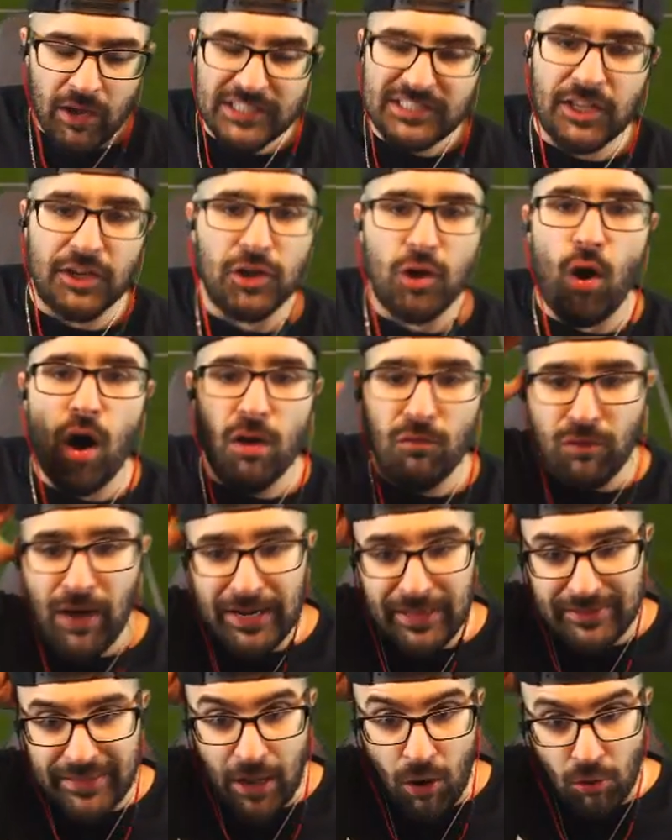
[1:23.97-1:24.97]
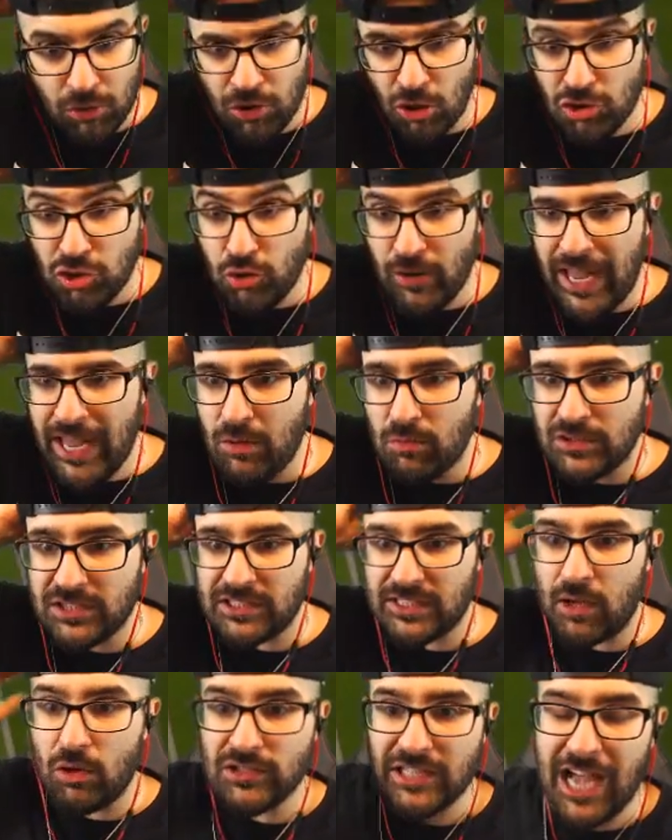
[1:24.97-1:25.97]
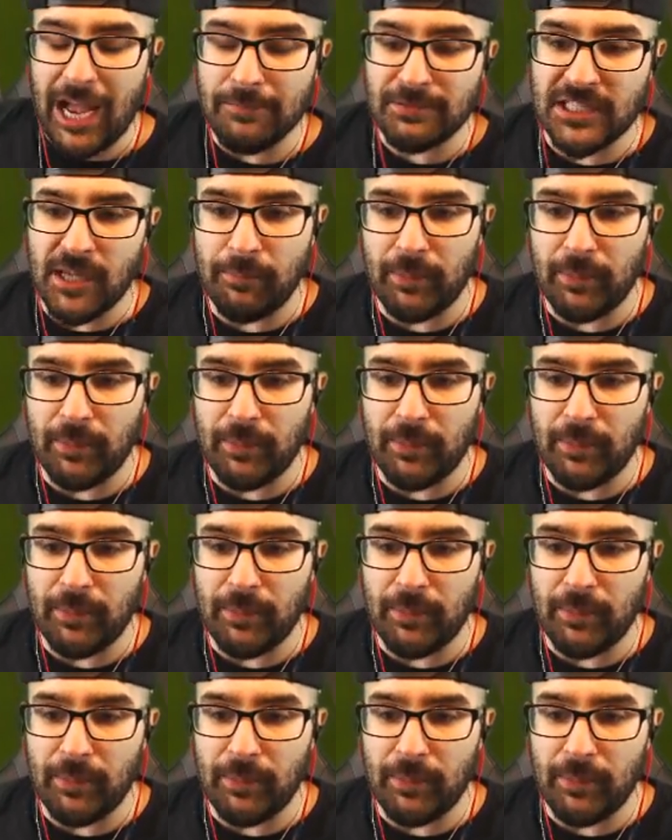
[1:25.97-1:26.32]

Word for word: It's going to go on Reddit that, oh, don't you hate when Skills hypes